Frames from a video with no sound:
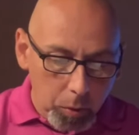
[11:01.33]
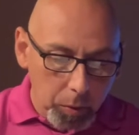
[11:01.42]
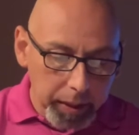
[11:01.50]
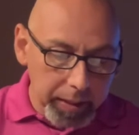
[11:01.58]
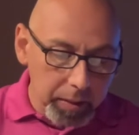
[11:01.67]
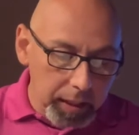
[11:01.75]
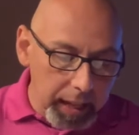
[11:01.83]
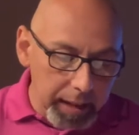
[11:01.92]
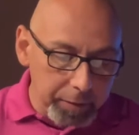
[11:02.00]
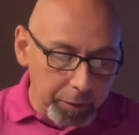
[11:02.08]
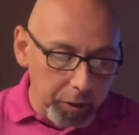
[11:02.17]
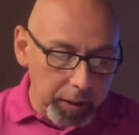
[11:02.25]
in
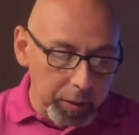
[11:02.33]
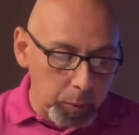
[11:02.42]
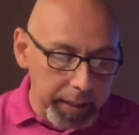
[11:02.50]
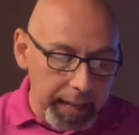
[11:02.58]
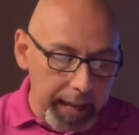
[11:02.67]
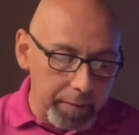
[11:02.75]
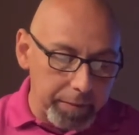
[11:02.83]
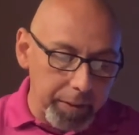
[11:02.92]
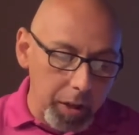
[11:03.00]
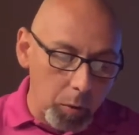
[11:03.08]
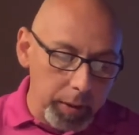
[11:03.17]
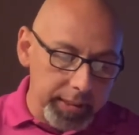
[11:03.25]
life, really, we have
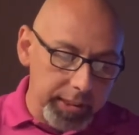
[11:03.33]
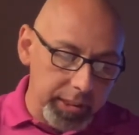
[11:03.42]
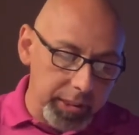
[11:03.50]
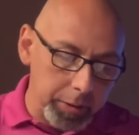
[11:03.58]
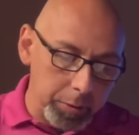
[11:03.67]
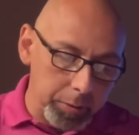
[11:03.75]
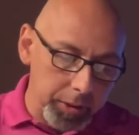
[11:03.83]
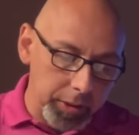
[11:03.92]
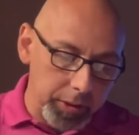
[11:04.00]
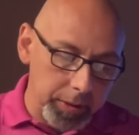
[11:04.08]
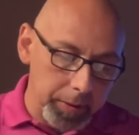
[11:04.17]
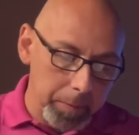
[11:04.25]
no
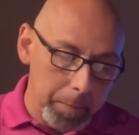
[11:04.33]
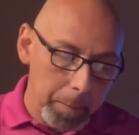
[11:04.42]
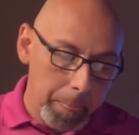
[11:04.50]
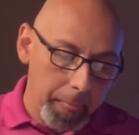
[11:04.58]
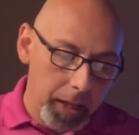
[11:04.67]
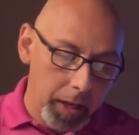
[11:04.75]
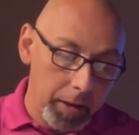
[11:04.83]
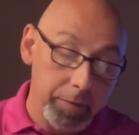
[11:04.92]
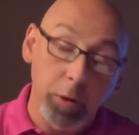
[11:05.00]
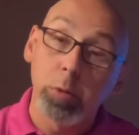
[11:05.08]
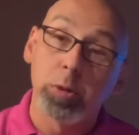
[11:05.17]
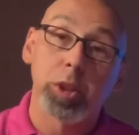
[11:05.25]
excuse of
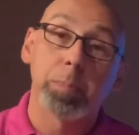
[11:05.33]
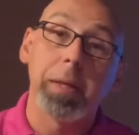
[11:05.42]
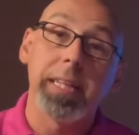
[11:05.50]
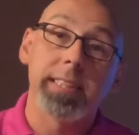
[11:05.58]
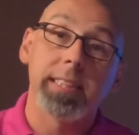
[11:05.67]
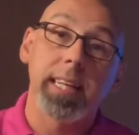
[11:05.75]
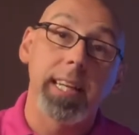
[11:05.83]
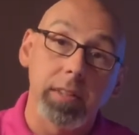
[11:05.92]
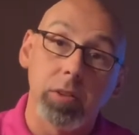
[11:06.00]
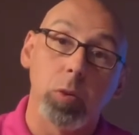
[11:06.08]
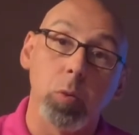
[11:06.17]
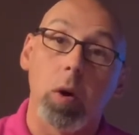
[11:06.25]
who speaks
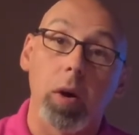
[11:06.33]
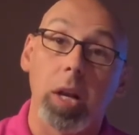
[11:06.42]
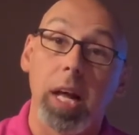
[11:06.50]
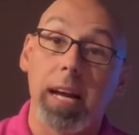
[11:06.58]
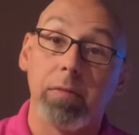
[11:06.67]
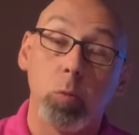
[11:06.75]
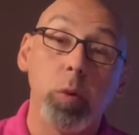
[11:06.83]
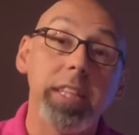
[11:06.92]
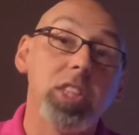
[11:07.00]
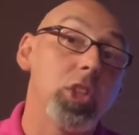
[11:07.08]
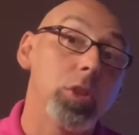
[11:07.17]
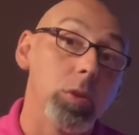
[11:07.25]
into our life. We
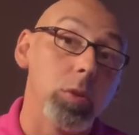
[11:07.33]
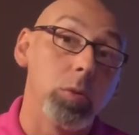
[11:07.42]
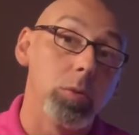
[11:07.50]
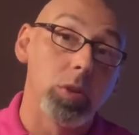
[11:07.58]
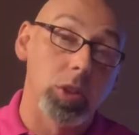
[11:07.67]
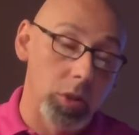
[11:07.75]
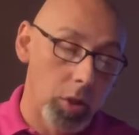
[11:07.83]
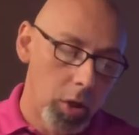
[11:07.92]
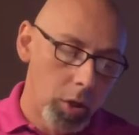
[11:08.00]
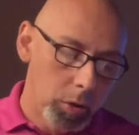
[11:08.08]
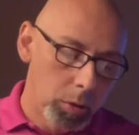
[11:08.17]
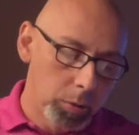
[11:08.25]
choose
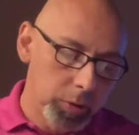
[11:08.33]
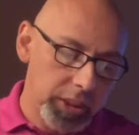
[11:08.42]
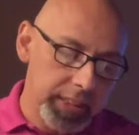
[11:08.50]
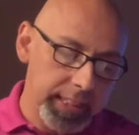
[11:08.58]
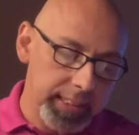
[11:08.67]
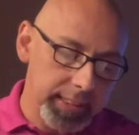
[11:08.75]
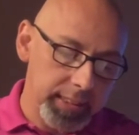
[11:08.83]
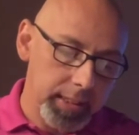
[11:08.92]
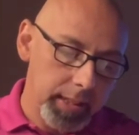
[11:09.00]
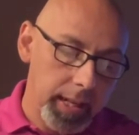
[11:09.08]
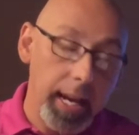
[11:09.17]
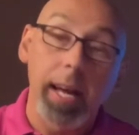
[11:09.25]
who sits
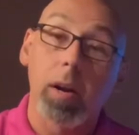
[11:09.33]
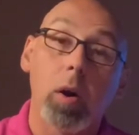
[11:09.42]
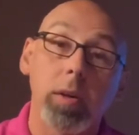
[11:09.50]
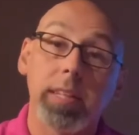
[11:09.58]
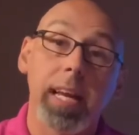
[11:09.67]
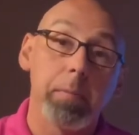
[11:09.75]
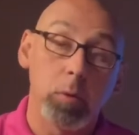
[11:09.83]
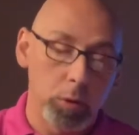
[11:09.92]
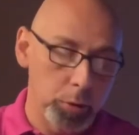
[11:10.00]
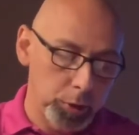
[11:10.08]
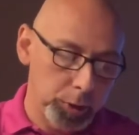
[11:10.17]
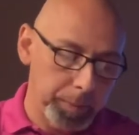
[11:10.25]
at our table,
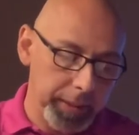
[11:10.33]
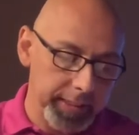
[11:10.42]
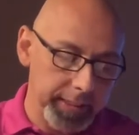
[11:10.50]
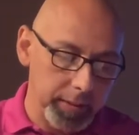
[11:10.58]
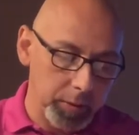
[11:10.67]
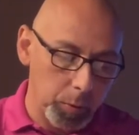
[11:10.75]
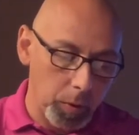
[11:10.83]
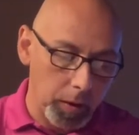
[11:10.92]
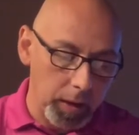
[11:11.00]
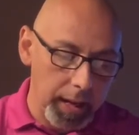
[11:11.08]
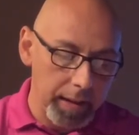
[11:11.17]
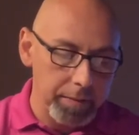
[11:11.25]
who speaks into our
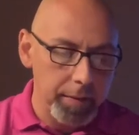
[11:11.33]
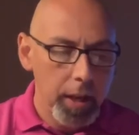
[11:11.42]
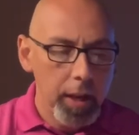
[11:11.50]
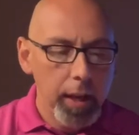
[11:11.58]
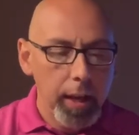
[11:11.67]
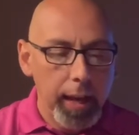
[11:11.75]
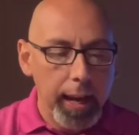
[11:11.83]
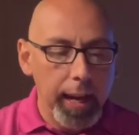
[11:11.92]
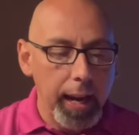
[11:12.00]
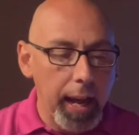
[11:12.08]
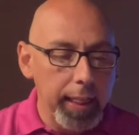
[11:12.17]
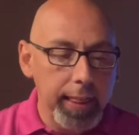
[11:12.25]
life. And
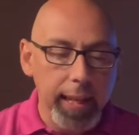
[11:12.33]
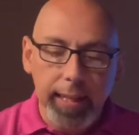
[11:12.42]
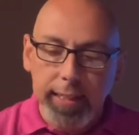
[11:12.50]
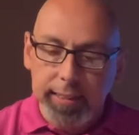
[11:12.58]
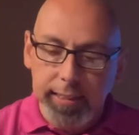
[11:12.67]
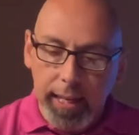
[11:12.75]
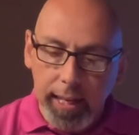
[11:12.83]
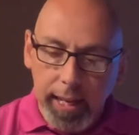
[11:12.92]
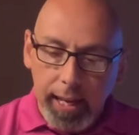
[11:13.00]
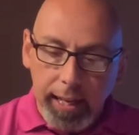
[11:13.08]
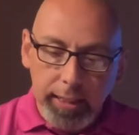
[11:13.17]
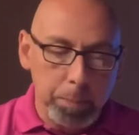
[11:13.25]
I think
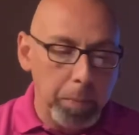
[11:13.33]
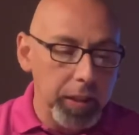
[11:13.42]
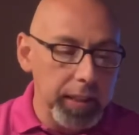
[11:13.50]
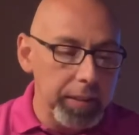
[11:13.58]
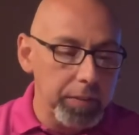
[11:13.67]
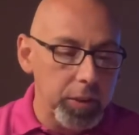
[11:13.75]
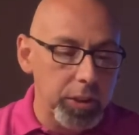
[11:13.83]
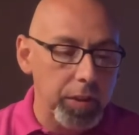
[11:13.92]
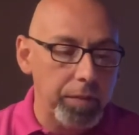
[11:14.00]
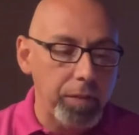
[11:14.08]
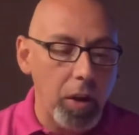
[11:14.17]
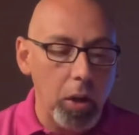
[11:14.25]
as believers and
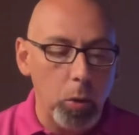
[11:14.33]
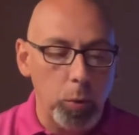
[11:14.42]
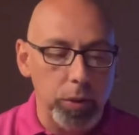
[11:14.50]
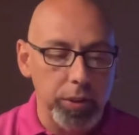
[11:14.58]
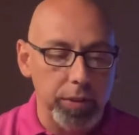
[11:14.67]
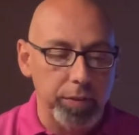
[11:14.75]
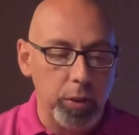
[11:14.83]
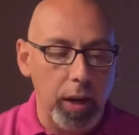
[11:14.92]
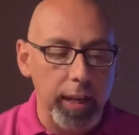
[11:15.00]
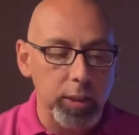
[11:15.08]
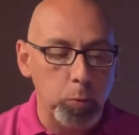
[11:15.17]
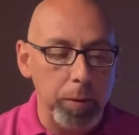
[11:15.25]
followers of
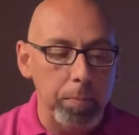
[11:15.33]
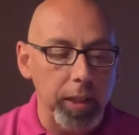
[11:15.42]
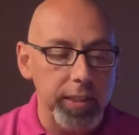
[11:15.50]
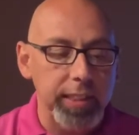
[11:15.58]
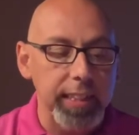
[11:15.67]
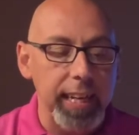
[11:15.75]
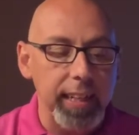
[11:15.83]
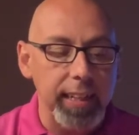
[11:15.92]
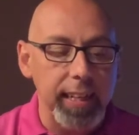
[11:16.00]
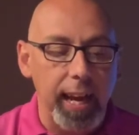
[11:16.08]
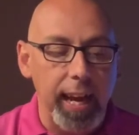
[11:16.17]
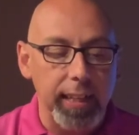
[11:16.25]
Christ, we must
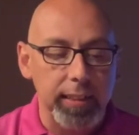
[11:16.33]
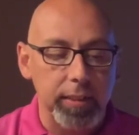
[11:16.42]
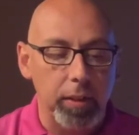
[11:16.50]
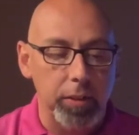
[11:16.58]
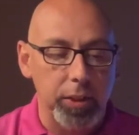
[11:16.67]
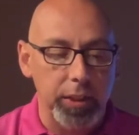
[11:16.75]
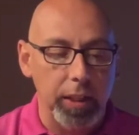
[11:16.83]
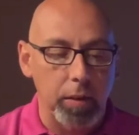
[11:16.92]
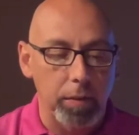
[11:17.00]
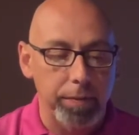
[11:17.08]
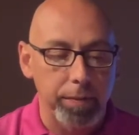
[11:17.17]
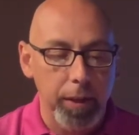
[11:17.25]
daily ask ourselves,